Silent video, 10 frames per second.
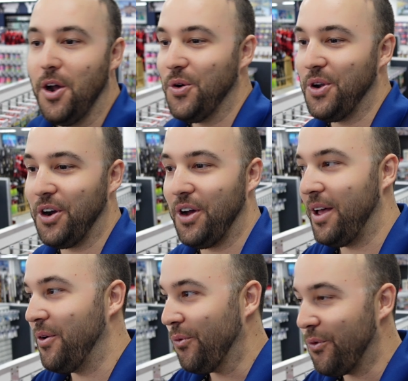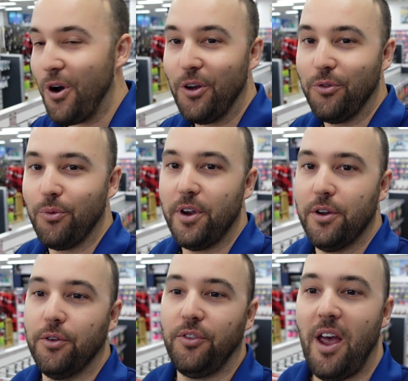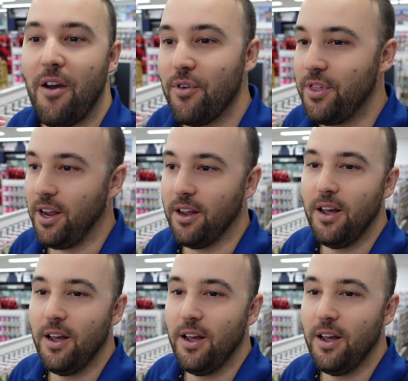We've got rods, reels, everything.